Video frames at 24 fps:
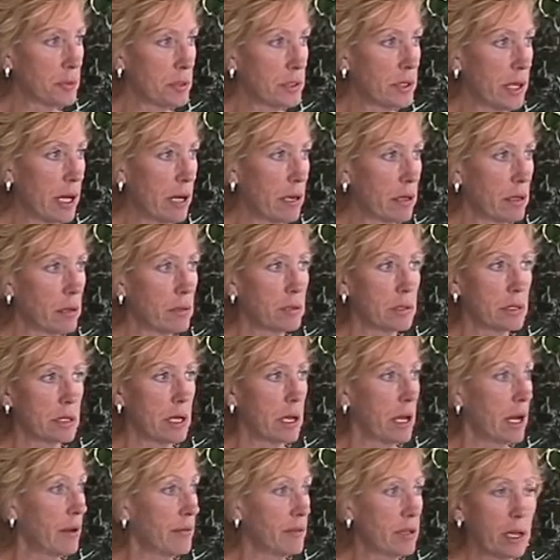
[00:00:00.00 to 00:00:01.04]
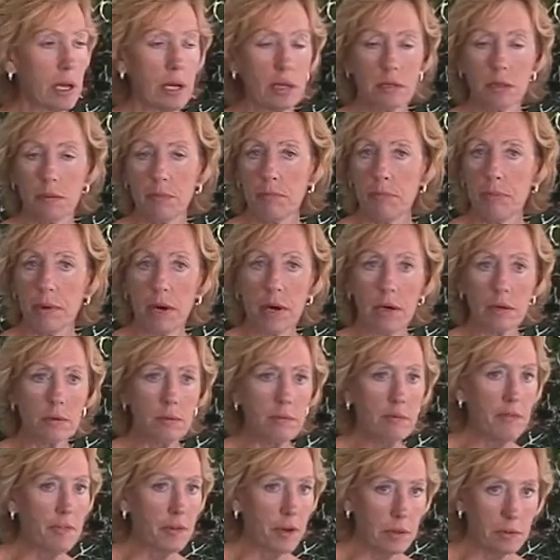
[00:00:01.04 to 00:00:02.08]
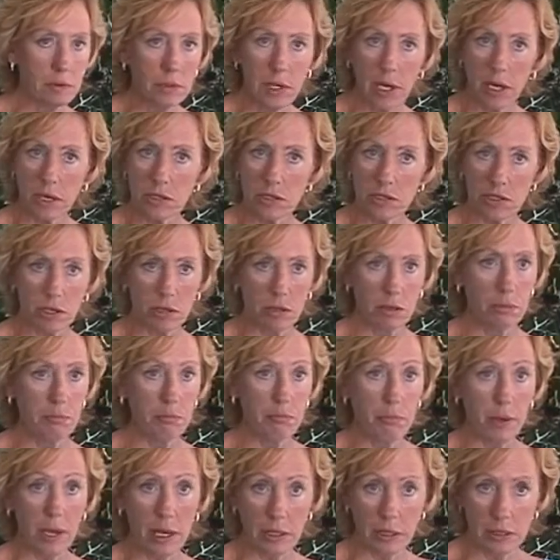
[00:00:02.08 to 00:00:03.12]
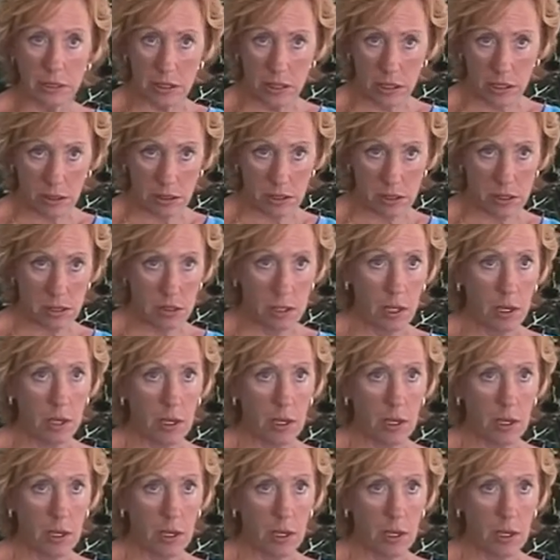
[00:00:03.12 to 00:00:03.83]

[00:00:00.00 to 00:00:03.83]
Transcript: presented, because they have to get the bottom foundation, the basics